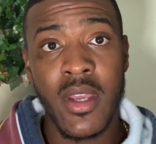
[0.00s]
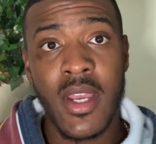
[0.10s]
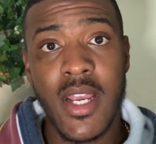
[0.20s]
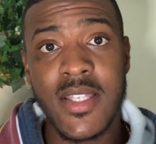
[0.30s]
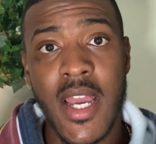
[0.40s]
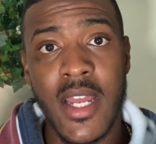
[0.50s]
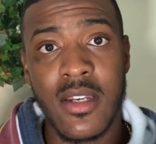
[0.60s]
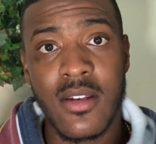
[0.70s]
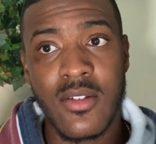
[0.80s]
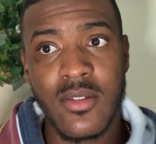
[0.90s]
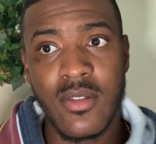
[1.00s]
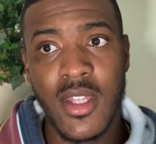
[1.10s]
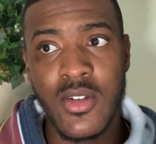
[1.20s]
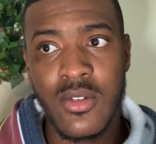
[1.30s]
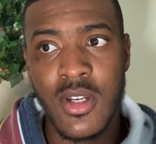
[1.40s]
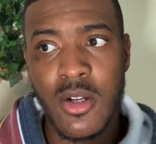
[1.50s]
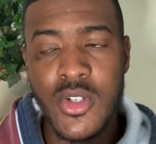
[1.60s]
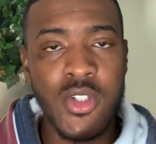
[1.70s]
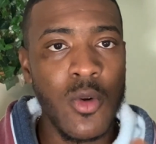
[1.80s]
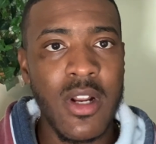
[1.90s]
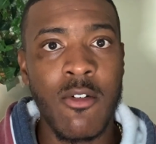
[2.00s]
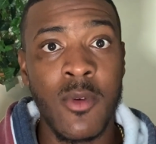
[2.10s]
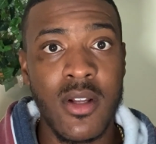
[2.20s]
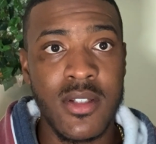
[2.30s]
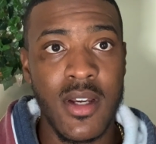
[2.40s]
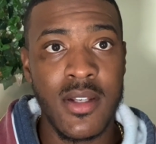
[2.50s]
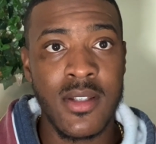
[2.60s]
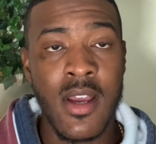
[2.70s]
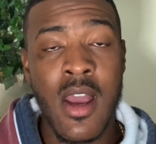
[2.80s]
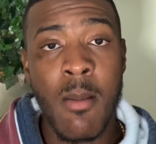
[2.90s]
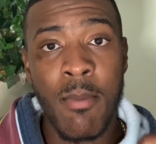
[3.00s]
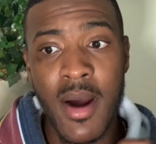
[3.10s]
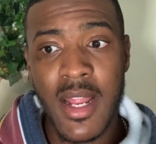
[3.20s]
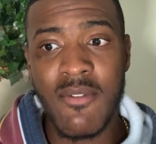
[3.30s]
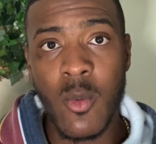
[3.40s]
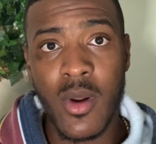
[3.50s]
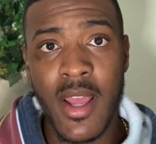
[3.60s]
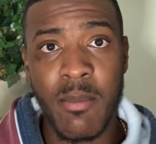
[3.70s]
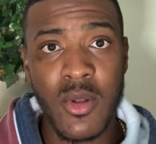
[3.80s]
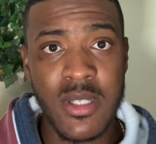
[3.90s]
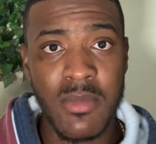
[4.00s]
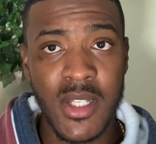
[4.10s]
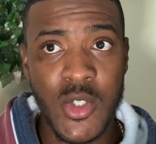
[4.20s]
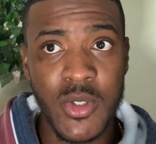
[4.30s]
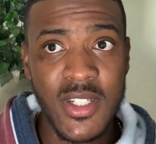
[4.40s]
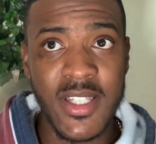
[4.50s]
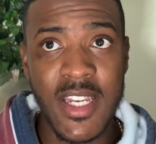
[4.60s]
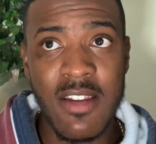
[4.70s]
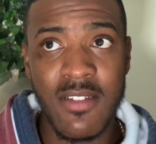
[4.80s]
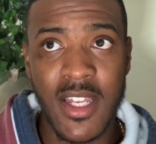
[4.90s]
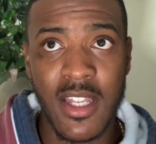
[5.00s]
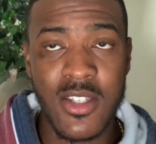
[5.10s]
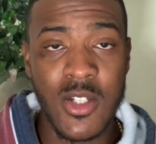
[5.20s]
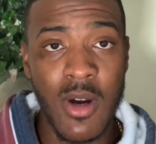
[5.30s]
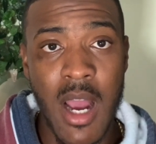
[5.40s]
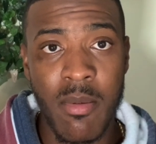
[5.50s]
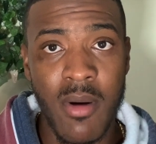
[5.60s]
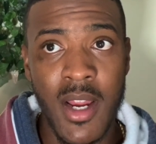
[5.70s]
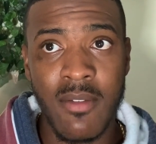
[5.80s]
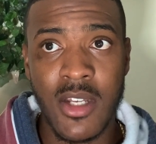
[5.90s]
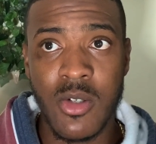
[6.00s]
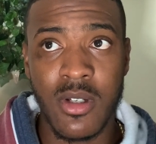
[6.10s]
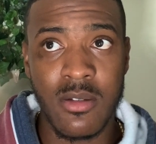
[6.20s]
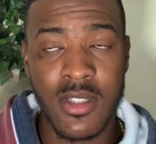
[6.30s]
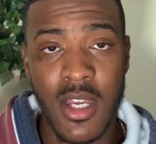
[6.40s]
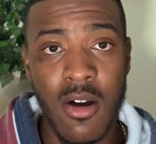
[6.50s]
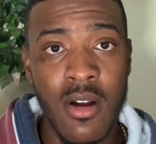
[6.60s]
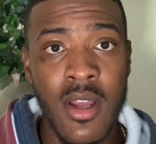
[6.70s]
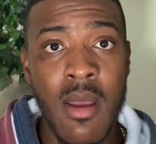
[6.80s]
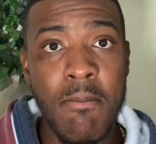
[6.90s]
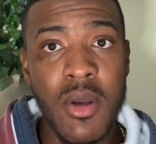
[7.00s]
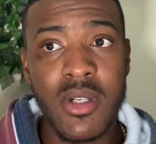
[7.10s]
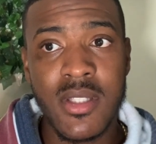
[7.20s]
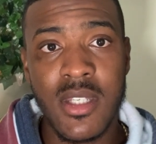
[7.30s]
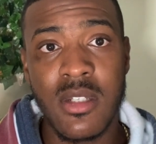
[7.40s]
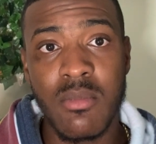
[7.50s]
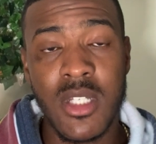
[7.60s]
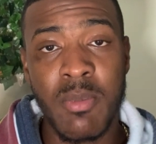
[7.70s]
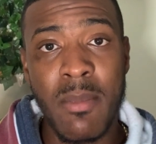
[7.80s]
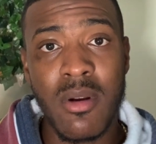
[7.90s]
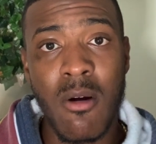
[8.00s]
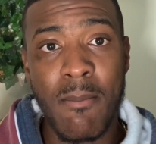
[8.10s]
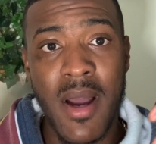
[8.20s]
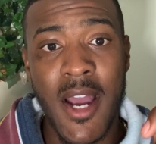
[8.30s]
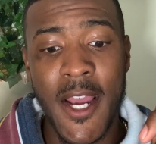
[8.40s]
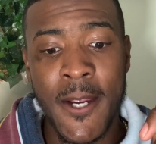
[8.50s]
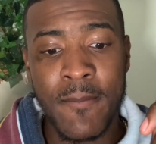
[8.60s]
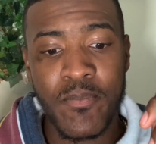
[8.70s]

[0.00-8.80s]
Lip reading: is that then, just do what everyone else does. But if you want to build something that you can leave and that can still operate and that you can sell, build a system, because people don't buy